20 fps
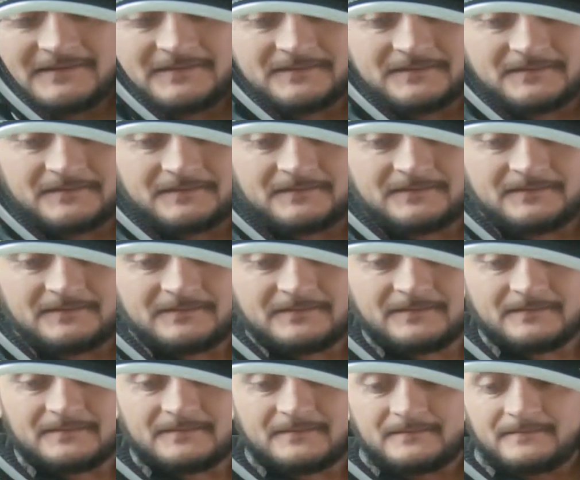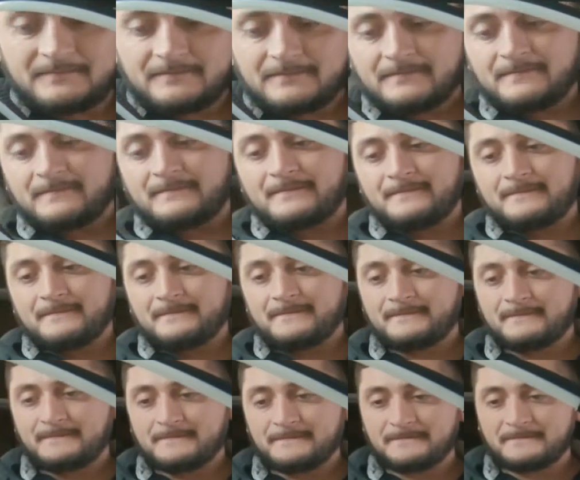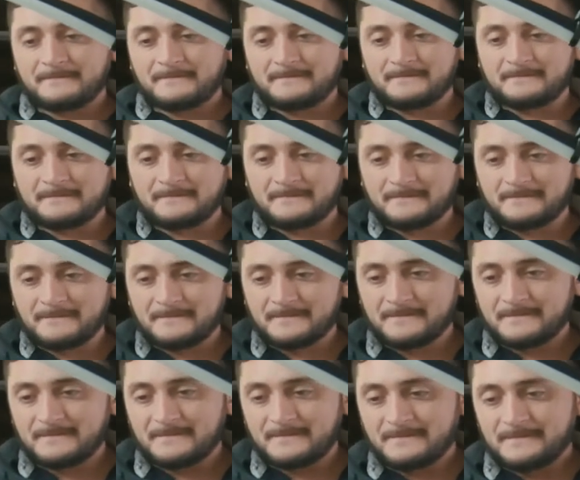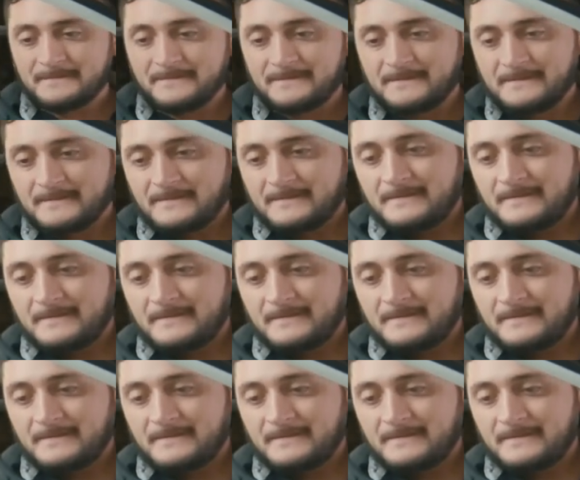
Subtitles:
(no one is talking)